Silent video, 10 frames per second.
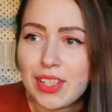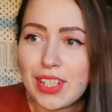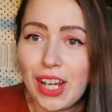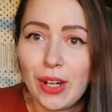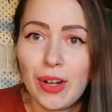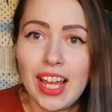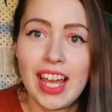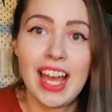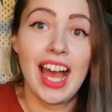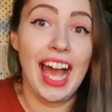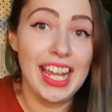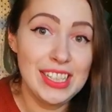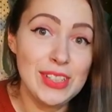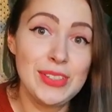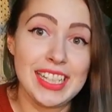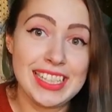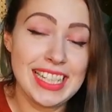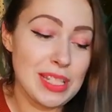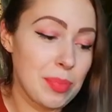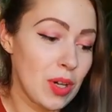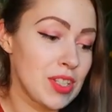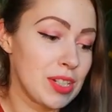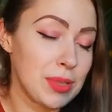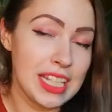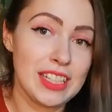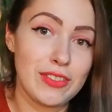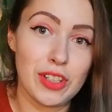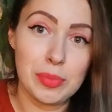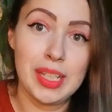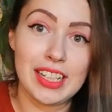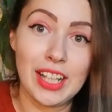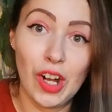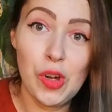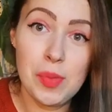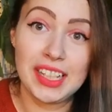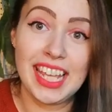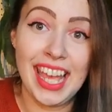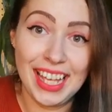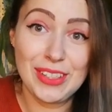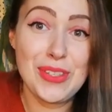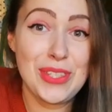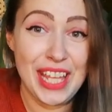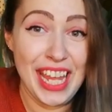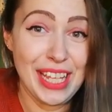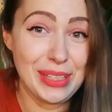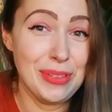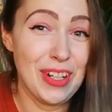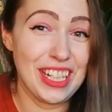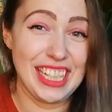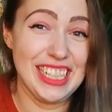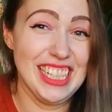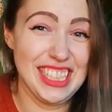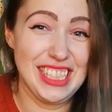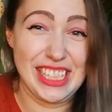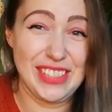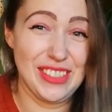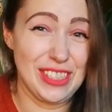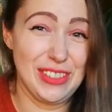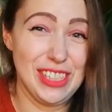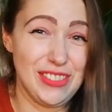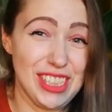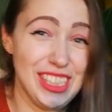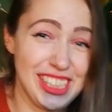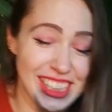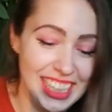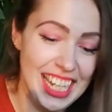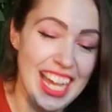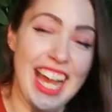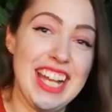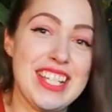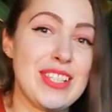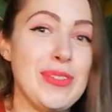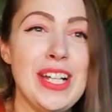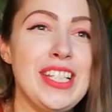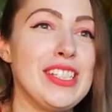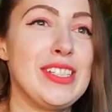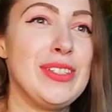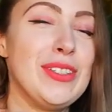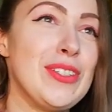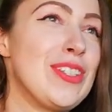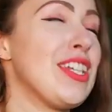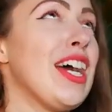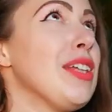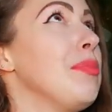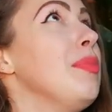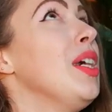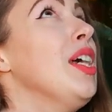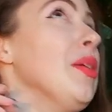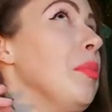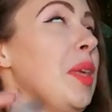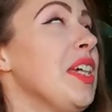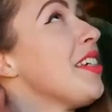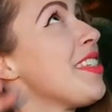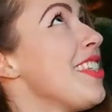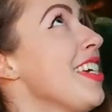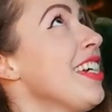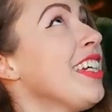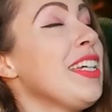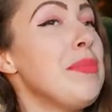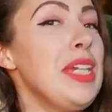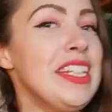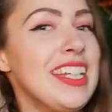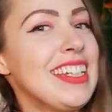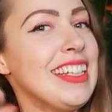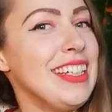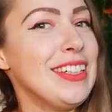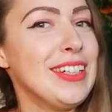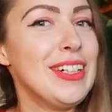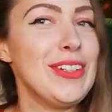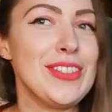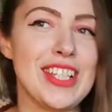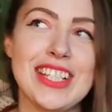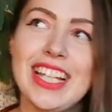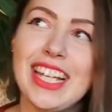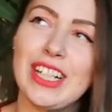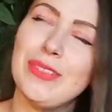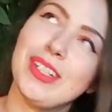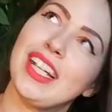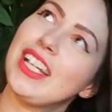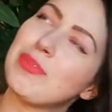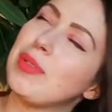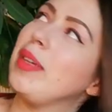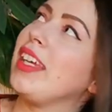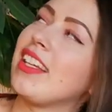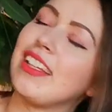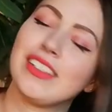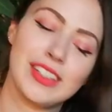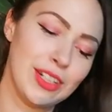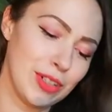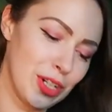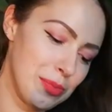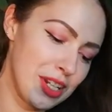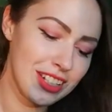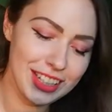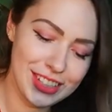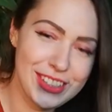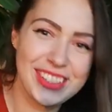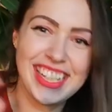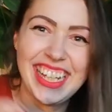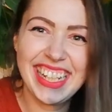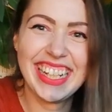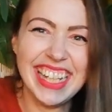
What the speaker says: So I knew that these boxes are waiting for me at home and I had to stay at work. And guys, this was so difficult. I just wanted to start being sick immediately, you know, just like, oh my gosh, maybe I can go home earlier today.